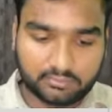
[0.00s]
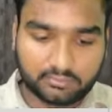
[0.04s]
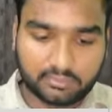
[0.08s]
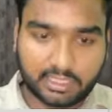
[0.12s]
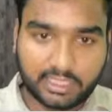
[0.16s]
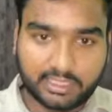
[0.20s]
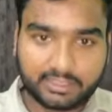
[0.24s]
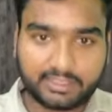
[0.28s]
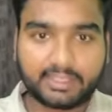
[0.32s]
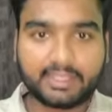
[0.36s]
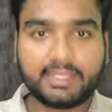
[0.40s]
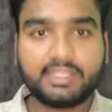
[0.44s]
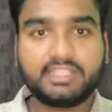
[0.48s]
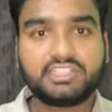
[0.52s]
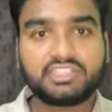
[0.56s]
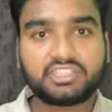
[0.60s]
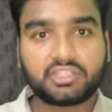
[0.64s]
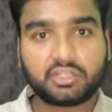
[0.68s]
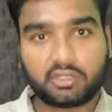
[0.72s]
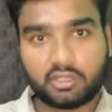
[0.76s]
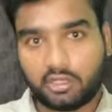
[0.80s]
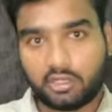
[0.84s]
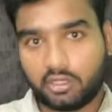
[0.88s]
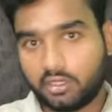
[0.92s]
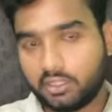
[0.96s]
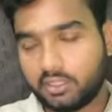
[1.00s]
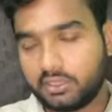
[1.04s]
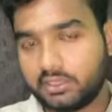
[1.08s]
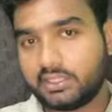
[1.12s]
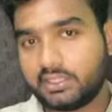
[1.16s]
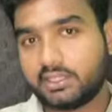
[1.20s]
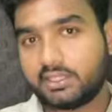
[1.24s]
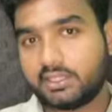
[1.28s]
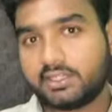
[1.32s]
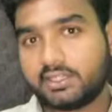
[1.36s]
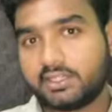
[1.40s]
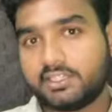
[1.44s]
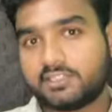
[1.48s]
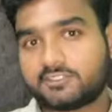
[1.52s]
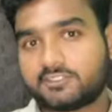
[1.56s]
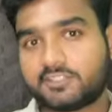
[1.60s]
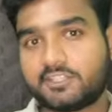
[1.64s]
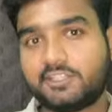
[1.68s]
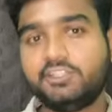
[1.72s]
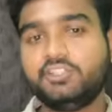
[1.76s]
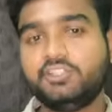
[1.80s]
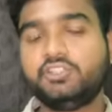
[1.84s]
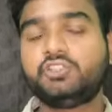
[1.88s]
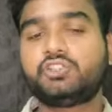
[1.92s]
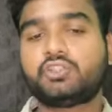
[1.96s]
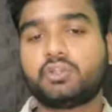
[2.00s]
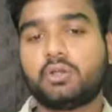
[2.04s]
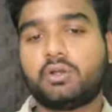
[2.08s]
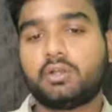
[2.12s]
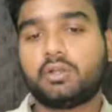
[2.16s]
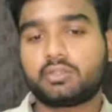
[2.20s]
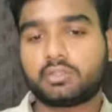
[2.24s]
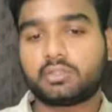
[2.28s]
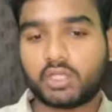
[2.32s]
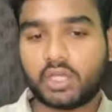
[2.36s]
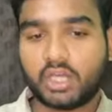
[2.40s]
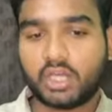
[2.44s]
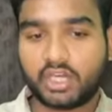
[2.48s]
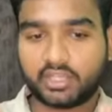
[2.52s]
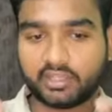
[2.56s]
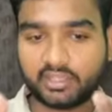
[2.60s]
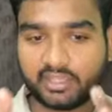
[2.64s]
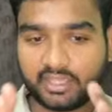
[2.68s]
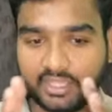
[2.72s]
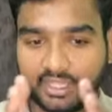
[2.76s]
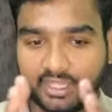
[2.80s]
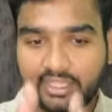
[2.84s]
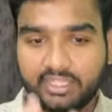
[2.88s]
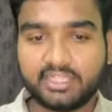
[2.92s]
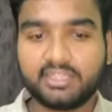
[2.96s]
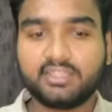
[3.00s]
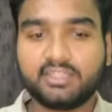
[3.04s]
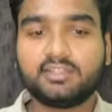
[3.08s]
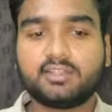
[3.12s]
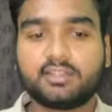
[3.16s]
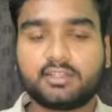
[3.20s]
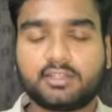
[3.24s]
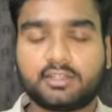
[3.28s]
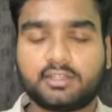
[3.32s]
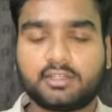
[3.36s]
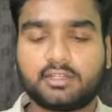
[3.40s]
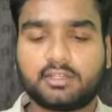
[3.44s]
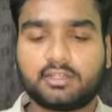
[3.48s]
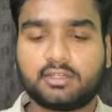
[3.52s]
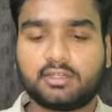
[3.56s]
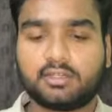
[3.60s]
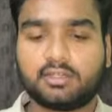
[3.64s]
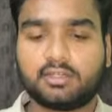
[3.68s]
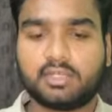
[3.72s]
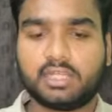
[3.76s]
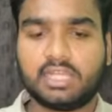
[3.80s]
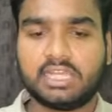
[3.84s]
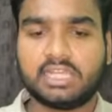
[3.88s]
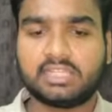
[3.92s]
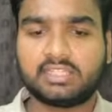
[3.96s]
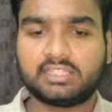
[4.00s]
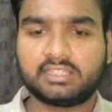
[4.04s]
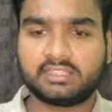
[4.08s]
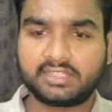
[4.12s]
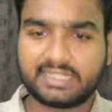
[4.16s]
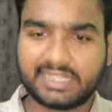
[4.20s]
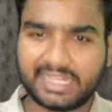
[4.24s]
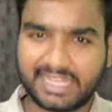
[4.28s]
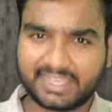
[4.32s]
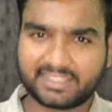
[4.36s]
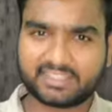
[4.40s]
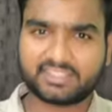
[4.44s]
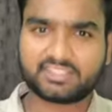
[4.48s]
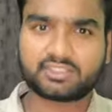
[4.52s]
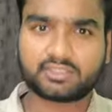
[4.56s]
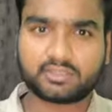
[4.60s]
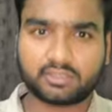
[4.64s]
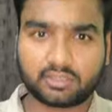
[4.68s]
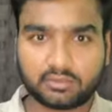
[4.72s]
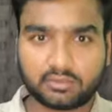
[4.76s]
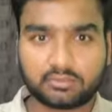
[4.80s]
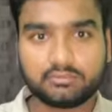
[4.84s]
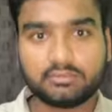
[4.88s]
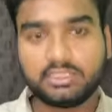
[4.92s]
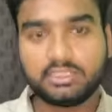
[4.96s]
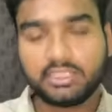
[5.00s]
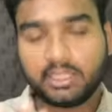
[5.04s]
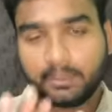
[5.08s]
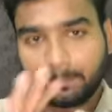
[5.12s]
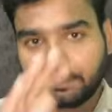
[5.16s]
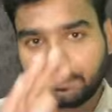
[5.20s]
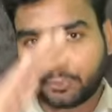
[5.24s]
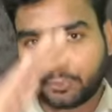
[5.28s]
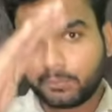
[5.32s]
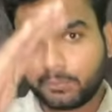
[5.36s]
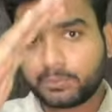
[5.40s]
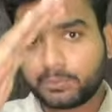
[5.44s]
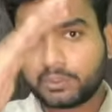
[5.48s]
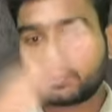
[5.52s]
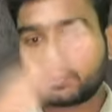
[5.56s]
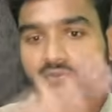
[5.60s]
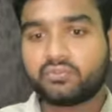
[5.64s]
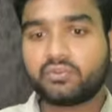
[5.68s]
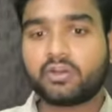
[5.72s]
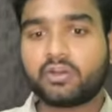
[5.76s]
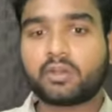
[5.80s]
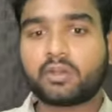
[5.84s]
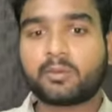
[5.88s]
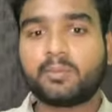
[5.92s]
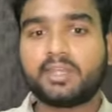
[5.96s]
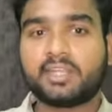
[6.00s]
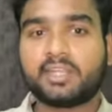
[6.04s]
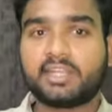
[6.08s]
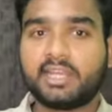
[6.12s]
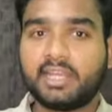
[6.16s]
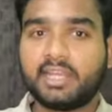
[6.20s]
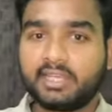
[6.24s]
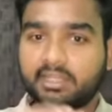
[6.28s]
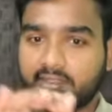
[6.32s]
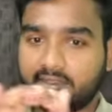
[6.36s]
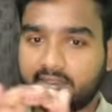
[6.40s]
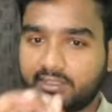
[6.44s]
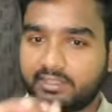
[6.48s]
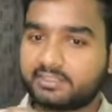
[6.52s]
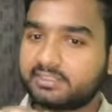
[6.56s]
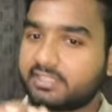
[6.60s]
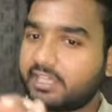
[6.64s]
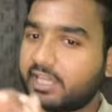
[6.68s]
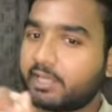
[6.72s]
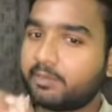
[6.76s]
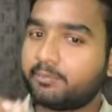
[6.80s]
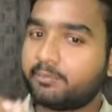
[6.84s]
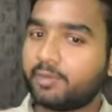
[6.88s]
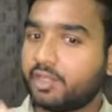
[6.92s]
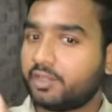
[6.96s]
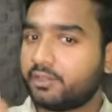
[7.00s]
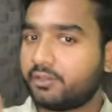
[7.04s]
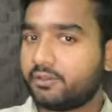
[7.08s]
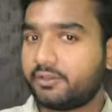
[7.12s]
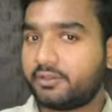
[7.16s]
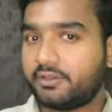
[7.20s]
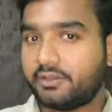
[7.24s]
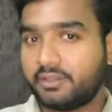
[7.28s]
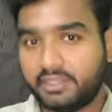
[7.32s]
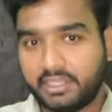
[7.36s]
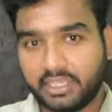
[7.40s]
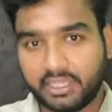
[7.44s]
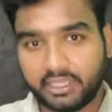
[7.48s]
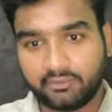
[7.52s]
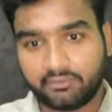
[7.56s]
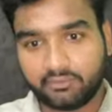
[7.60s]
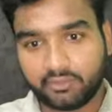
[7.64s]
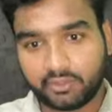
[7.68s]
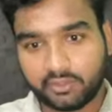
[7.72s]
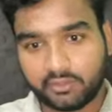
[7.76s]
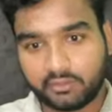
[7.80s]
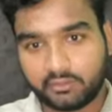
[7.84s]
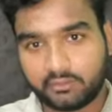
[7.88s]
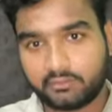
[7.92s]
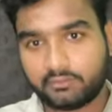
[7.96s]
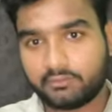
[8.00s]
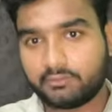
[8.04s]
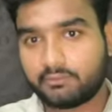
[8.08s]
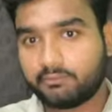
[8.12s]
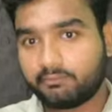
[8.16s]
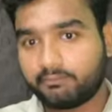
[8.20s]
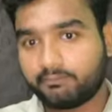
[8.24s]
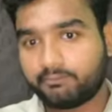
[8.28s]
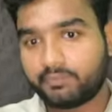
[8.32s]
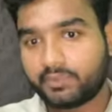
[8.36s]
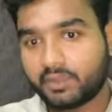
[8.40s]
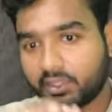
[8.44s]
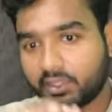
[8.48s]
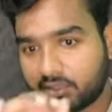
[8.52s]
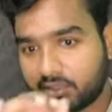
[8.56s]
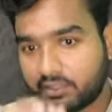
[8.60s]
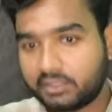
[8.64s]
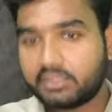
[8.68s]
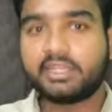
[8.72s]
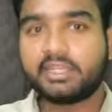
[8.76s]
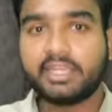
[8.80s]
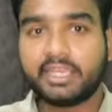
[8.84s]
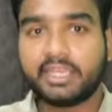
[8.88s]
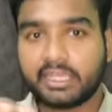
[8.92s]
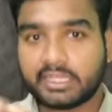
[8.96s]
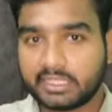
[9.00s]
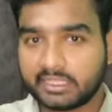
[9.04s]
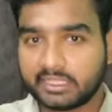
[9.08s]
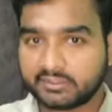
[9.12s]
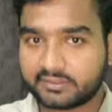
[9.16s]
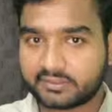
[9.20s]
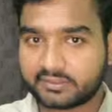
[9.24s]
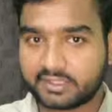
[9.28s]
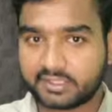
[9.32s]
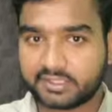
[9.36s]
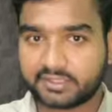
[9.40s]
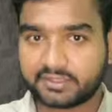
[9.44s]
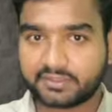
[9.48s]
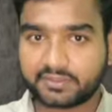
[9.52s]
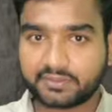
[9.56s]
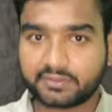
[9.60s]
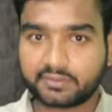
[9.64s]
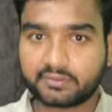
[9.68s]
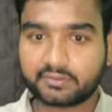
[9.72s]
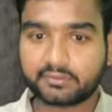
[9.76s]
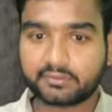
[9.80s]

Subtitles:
attach all the screenshot or any like text in a proper format like assignment day one, date is this,